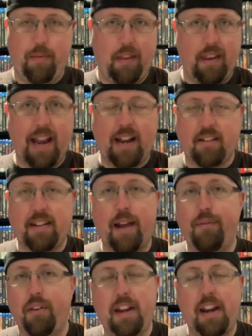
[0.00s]
that's
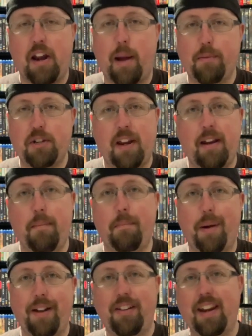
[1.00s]
definitely an option,
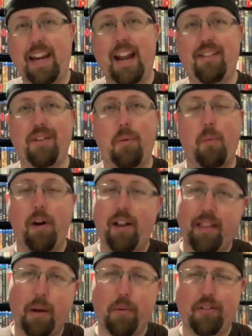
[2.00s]
but to get the one
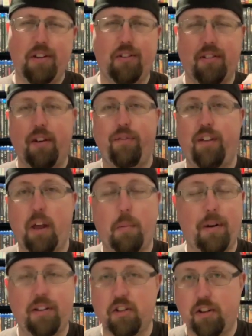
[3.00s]
that was used in the film
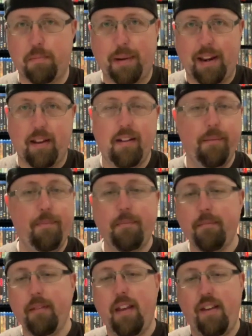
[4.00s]
would just be
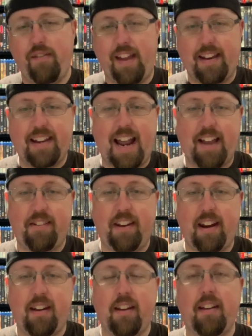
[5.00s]

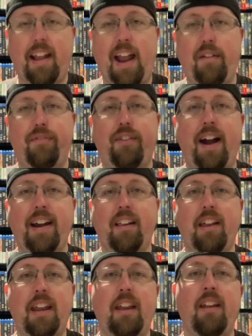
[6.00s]
fantastic. And
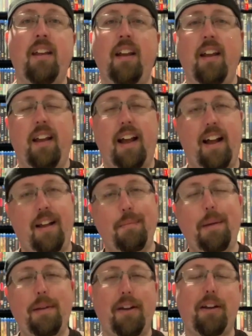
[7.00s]
finally,
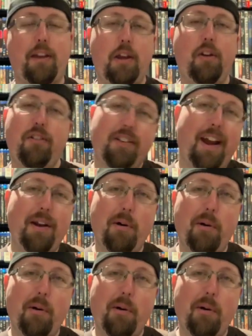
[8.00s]
maybe on the cuter side of